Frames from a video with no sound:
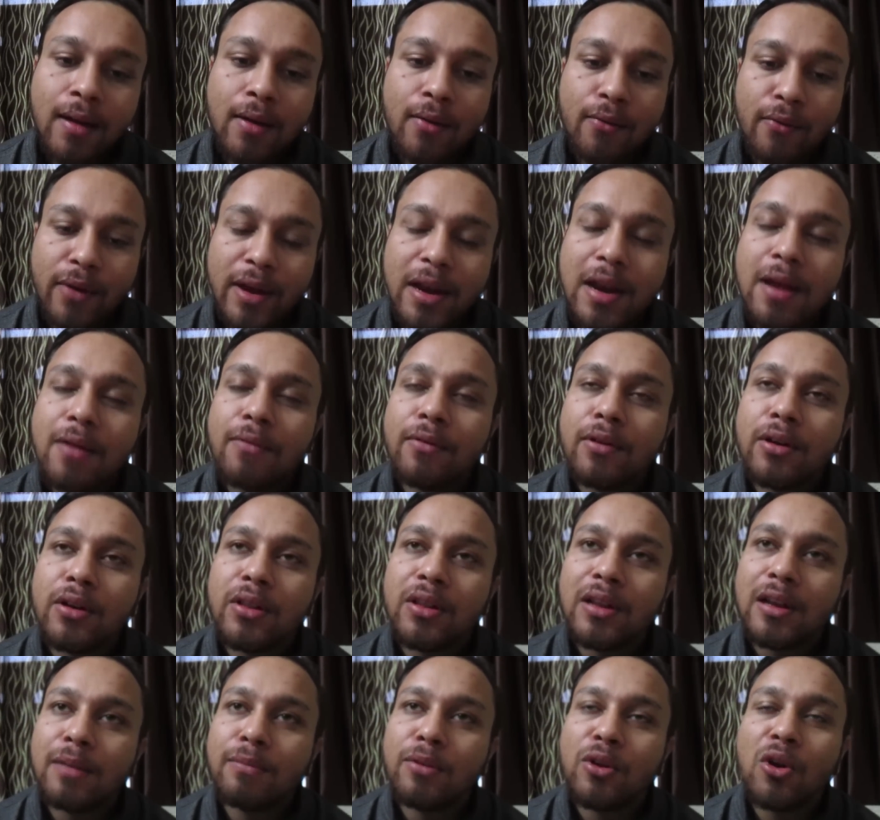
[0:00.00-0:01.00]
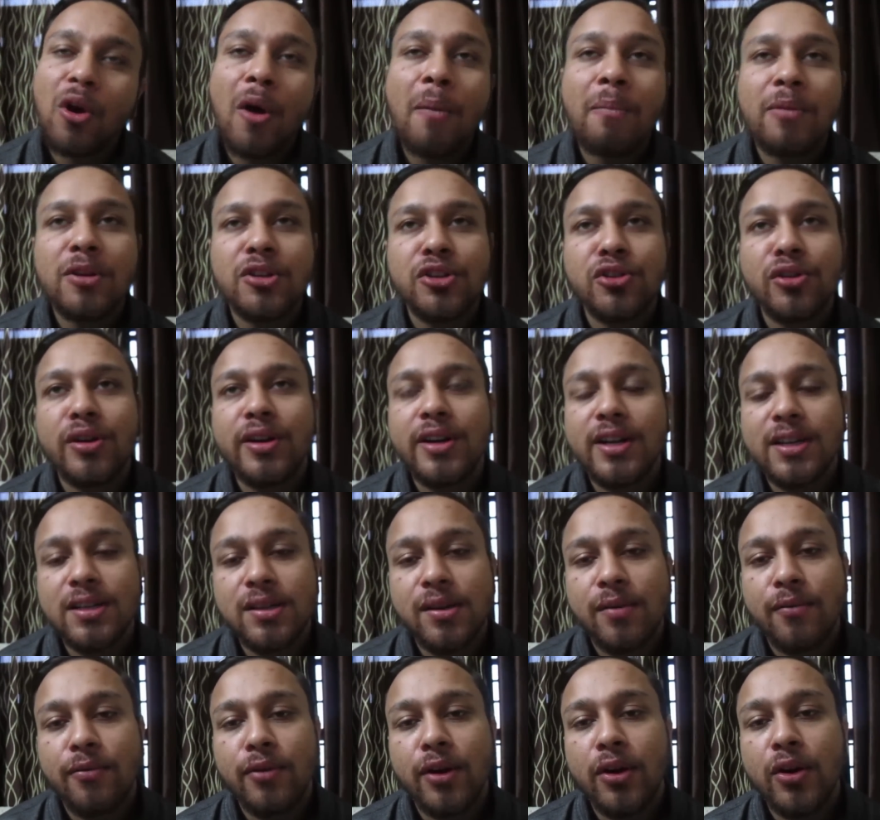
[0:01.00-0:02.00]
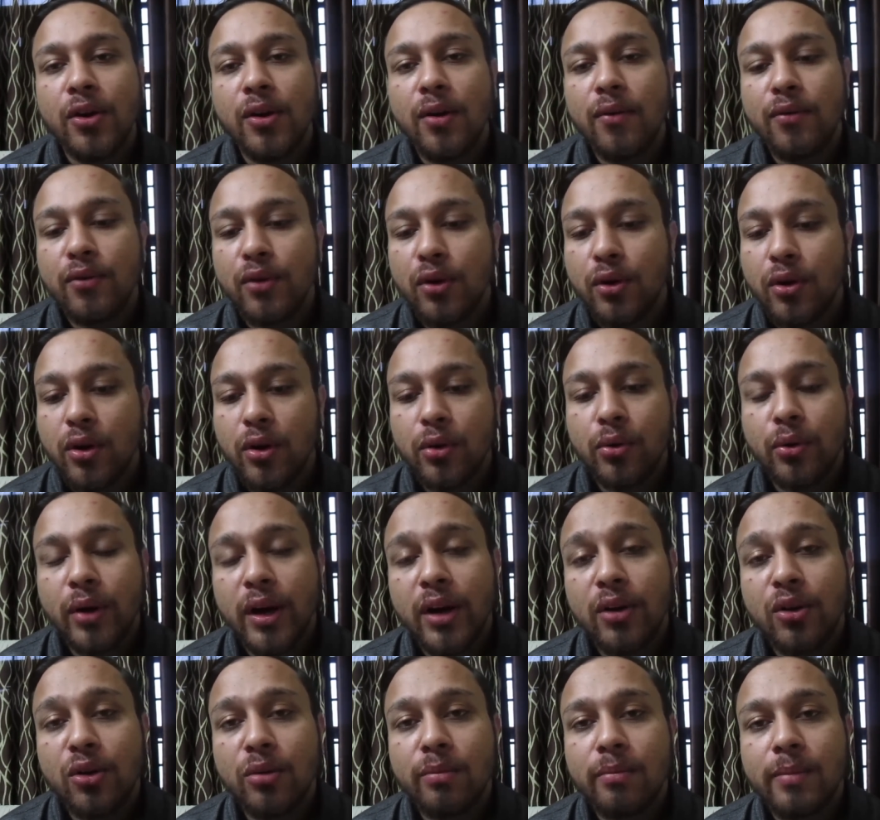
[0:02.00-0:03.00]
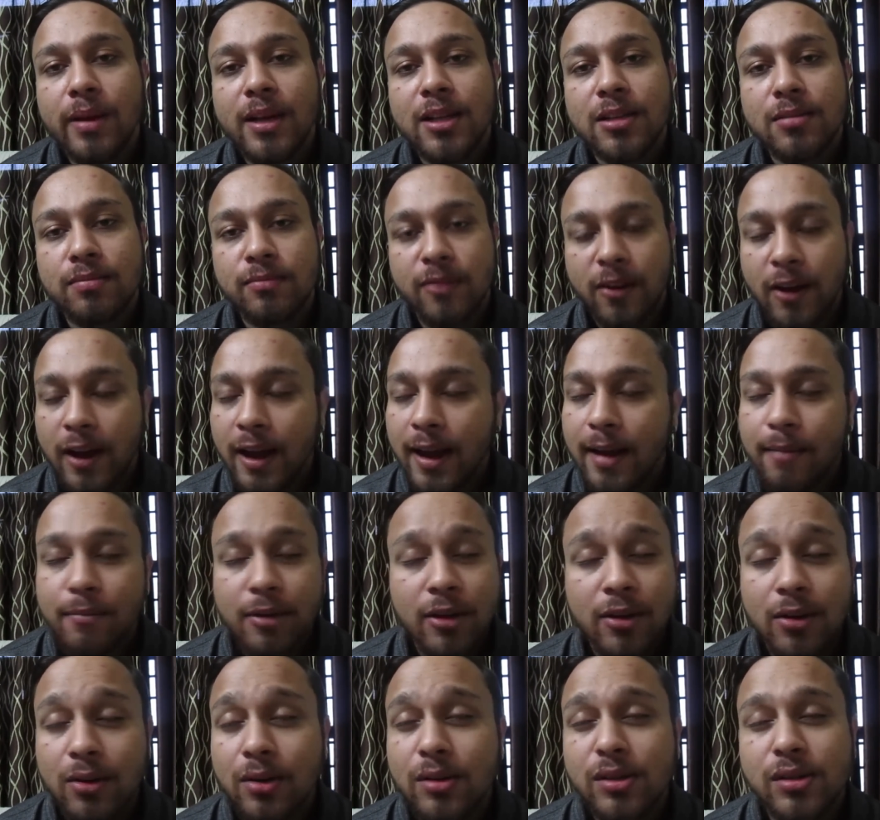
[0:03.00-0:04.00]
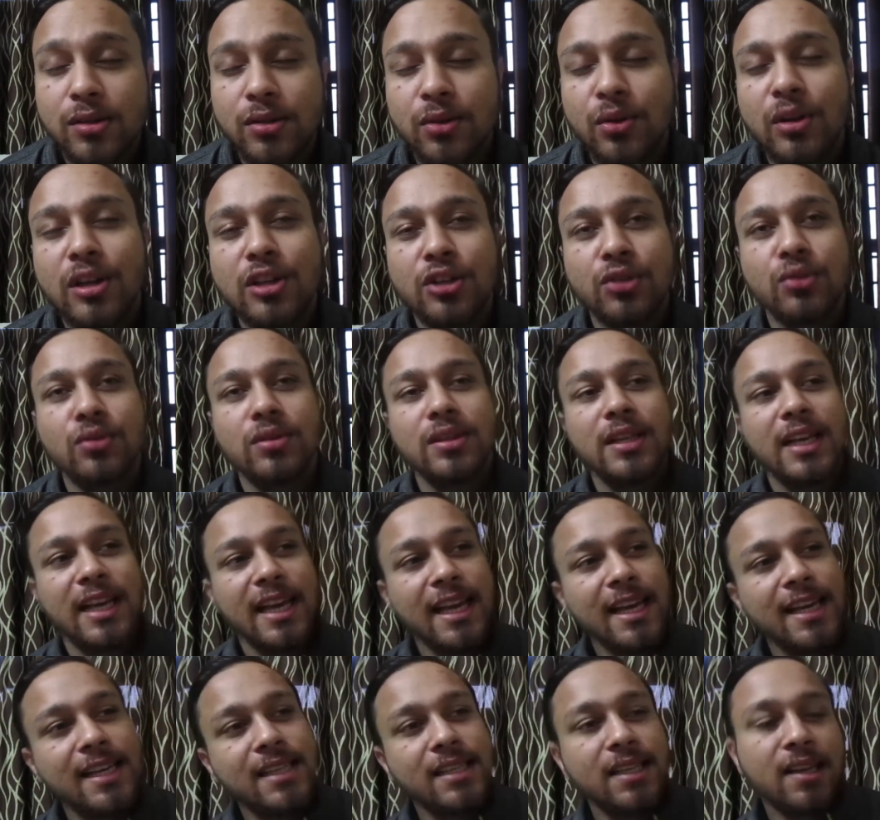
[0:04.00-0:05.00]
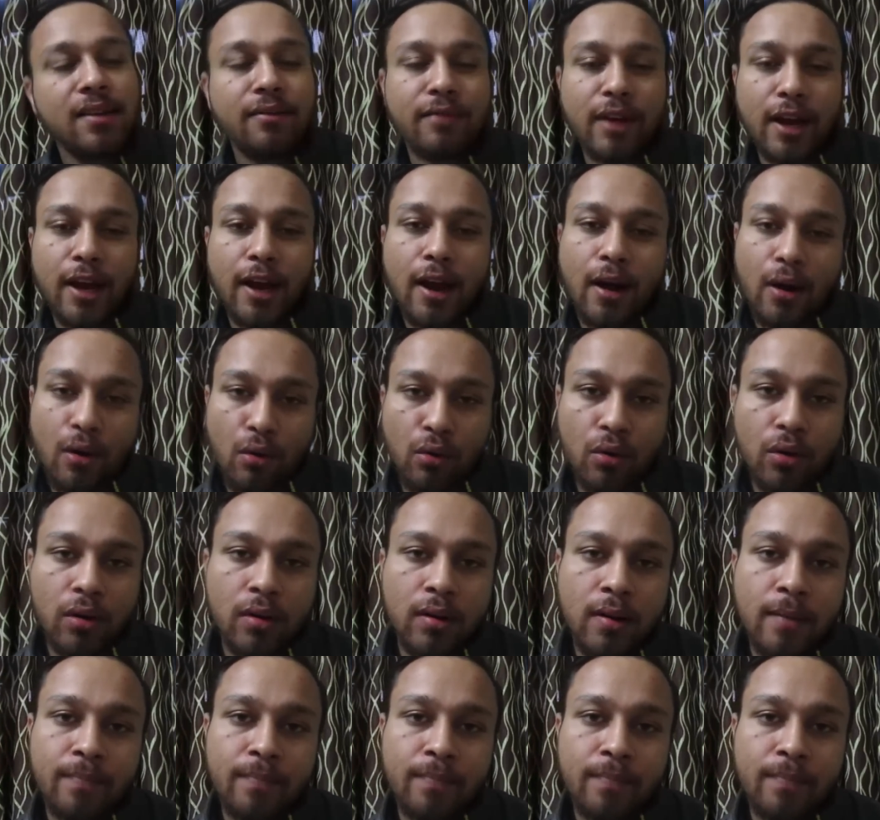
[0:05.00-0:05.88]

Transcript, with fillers: whenever there'll be opportunities in front of you you're going to miss why because you'll choose the easy way out